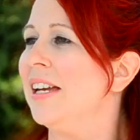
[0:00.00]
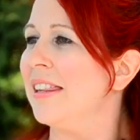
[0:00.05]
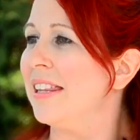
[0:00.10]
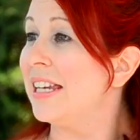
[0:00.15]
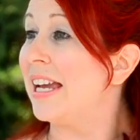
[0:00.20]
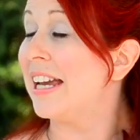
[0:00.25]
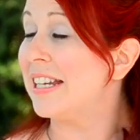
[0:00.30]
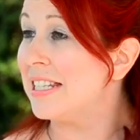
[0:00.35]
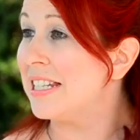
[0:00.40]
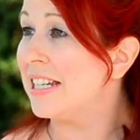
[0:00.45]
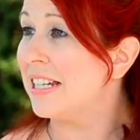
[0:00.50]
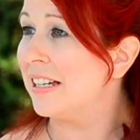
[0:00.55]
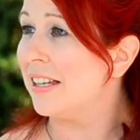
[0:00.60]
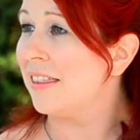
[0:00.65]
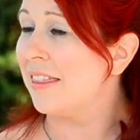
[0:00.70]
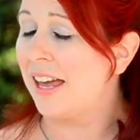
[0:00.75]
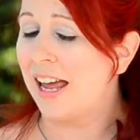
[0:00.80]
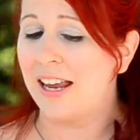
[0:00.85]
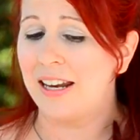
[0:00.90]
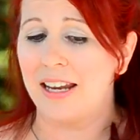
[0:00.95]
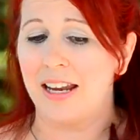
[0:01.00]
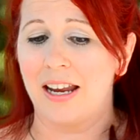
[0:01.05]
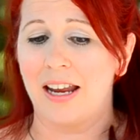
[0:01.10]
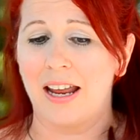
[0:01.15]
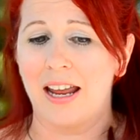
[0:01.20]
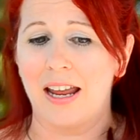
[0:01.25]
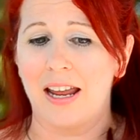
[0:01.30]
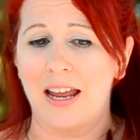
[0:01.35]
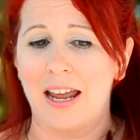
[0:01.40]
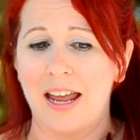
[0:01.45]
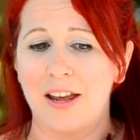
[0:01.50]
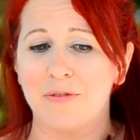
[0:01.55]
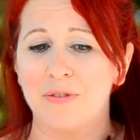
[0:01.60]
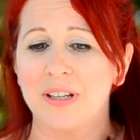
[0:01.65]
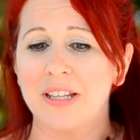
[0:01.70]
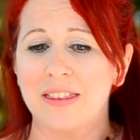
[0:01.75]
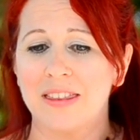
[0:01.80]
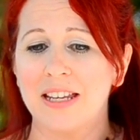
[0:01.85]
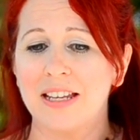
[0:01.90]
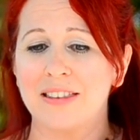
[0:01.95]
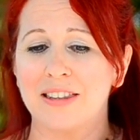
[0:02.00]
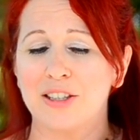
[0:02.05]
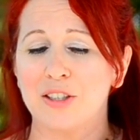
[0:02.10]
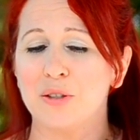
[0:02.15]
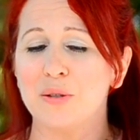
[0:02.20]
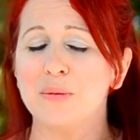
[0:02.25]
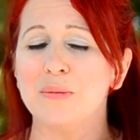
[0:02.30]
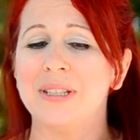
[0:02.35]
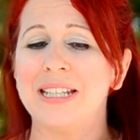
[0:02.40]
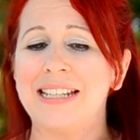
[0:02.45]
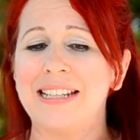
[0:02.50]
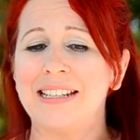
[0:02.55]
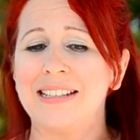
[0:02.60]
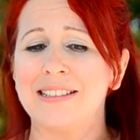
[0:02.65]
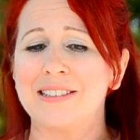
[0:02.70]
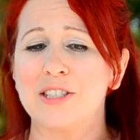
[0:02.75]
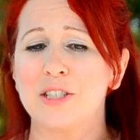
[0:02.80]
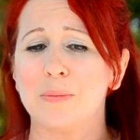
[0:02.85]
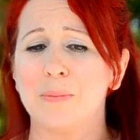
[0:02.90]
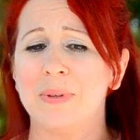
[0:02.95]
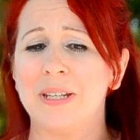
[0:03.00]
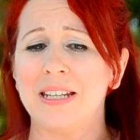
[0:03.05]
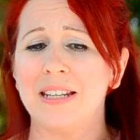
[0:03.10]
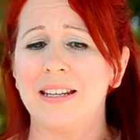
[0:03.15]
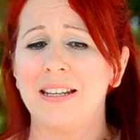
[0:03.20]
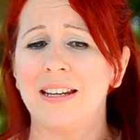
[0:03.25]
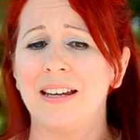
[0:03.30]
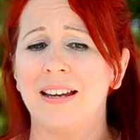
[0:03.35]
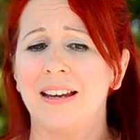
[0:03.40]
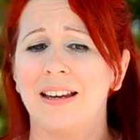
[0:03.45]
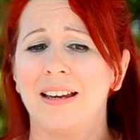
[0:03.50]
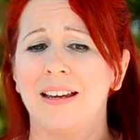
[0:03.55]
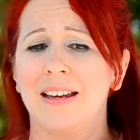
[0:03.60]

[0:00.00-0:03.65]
The idea that everything that you need to be